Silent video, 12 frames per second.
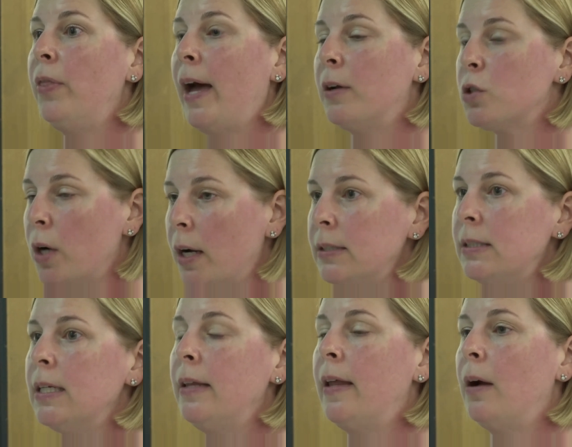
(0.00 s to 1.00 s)
that trust
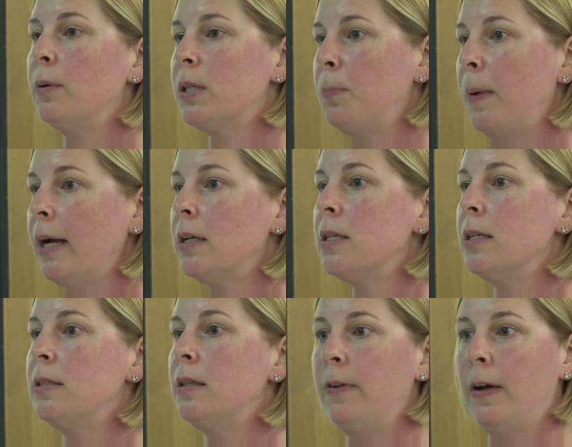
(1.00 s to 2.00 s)
and that respect
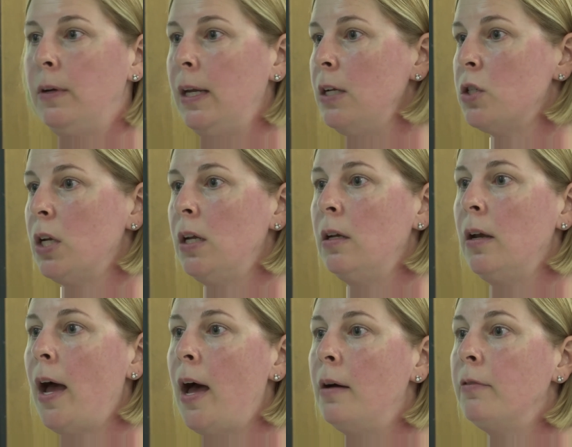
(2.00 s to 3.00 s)
is the foundation
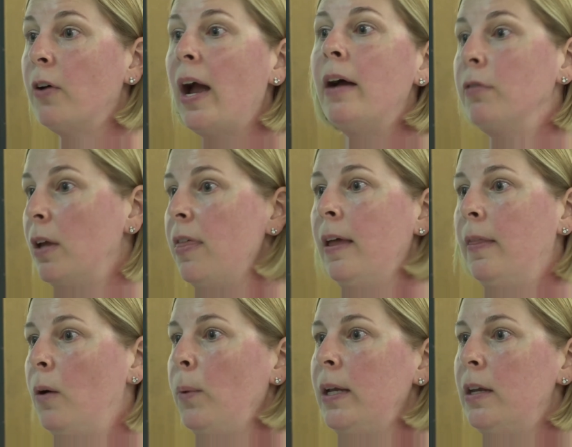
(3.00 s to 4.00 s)
uh, for everything
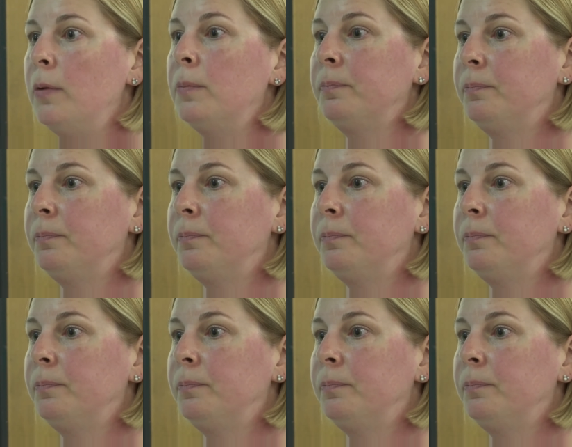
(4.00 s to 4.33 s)
that we do